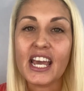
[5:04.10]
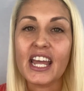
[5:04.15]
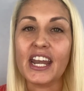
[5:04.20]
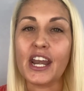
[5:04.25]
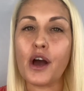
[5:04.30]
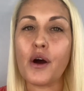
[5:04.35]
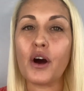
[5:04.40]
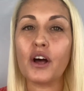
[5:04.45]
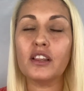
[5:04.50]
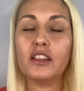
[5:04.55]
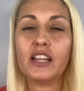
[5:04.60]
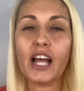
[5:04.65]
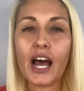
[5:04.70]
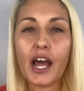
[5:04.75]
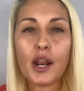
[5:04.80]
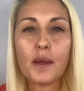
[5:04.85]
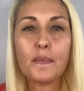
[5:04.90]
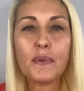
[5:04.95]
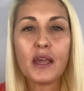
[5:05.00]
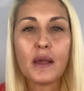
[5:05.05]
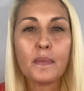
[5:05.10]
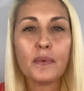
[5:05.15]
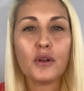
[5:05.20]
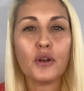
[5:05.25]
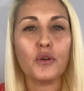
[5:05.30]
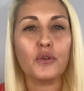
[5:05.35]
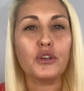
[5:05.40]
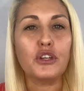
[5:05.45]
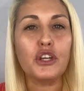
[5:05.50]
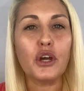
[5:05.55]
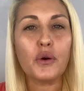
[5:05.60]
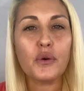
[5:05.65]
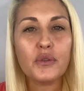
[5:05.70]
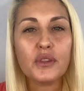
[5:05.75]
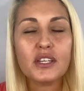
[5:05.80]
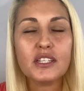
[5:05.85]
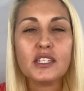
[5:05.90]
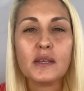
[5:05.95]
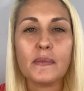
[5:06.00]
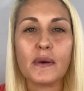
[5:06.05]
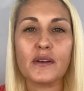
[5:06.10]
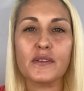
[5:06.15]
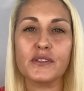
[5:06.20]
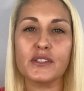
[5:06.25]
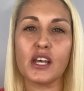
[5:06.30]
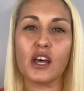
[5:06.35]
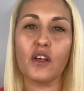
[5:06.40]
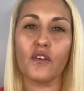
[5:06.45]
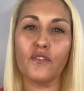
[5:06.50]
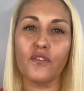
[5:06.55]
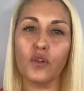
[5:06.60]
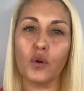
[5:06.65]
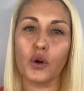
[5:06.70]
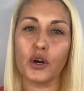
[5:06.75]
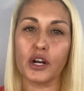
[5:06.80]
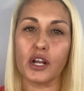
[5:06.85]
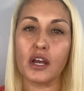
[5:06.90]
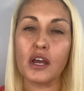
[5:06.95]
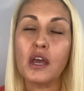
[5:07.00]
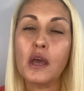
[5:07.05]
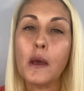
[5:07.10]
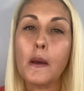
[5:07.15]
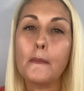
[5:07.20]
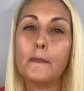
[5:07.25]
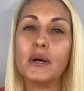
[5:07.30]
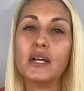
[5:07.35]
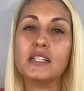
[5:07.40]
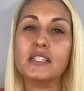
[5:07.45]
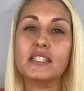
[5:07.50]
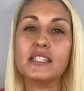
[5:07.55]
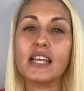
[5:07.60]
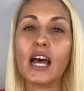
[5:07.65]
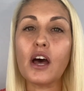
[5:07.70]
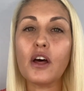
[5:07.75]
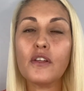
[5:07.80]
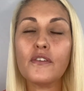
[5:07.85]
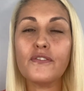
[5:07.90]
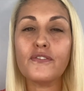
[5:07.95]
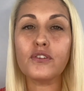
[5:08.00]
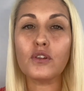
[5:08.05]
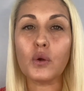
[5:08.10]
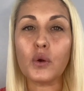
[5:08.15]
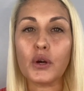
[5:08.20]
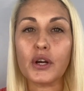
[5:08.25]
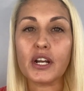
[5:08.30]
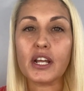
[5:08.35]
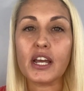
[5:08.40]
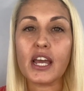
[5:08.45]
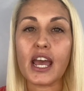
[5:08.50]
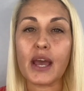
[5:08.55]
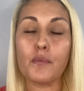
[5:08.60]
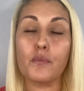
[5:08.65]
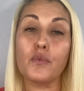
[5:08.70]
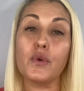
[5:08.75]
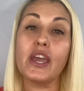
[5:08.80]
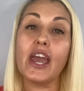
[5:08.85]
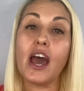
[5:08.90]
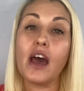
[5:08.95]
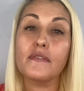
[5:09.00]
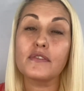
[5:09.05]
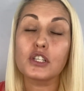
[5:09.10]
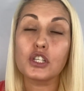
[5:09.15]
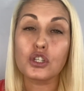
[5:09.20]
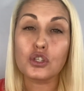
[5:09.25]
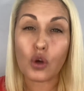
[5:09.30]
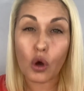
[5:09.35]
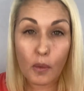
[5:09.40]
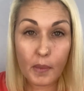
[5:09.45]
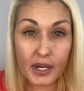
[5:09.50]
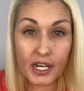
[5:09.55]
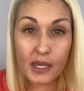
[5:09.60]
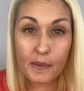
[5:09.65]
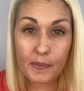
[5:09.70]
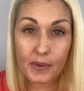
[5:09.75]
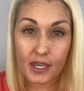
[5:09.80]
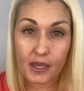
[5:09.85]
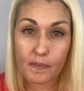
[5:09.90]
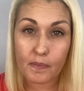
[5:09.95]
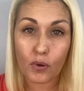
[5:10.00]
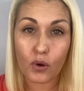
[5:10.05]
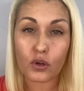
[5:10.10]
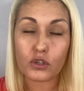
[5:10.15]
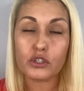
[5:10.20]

Now, a lot of people don't know this about South Florida, but South Florida, we have so many people.